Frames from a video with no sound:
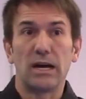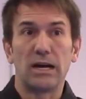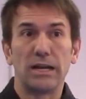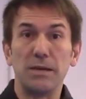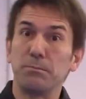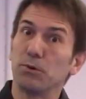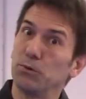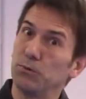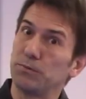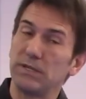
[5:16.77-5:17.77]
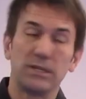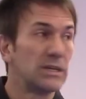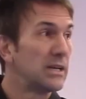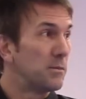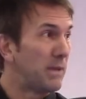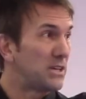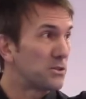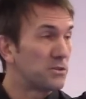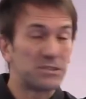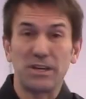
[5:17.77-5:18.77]
improved. Make
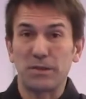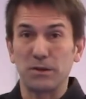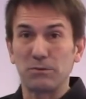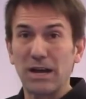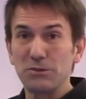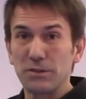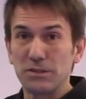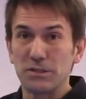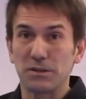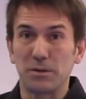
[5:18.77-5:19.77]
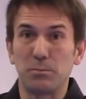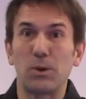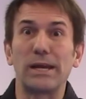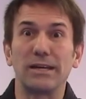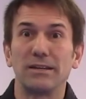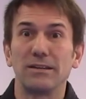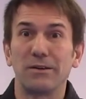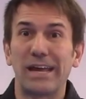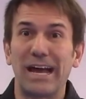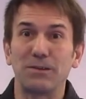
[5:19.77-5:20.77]
sure there's nothing around you that you're going to break.
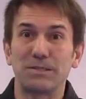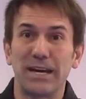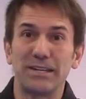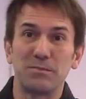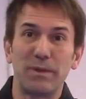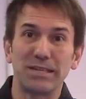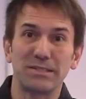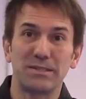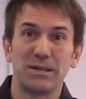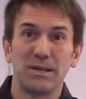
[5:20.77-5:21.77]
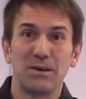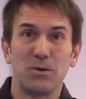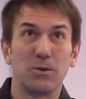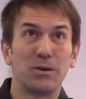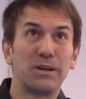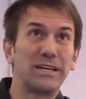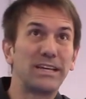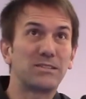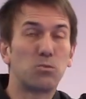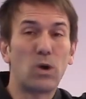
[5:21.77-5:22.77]
Okay, outside is best, or a
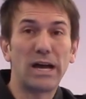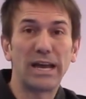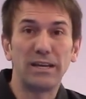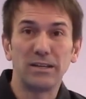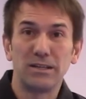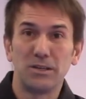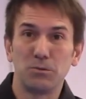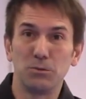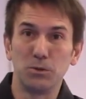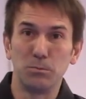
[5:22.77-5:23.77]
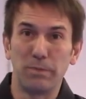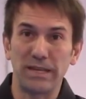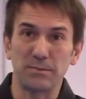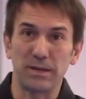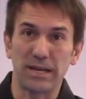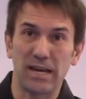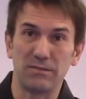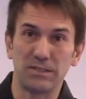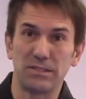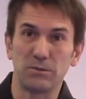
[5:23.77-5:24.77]
nice wide room, basement kind of
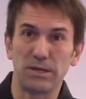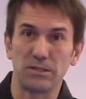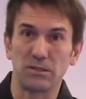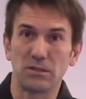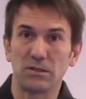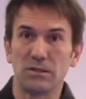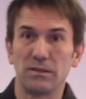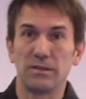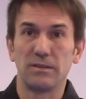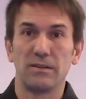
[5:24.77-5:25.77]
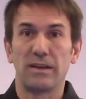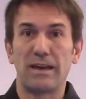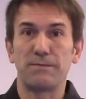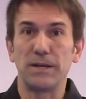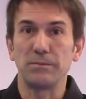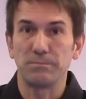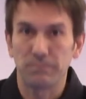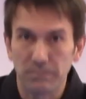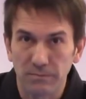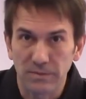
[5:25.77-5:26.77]
a situation. Have fun.
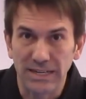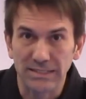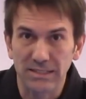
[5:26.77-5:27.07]
Next on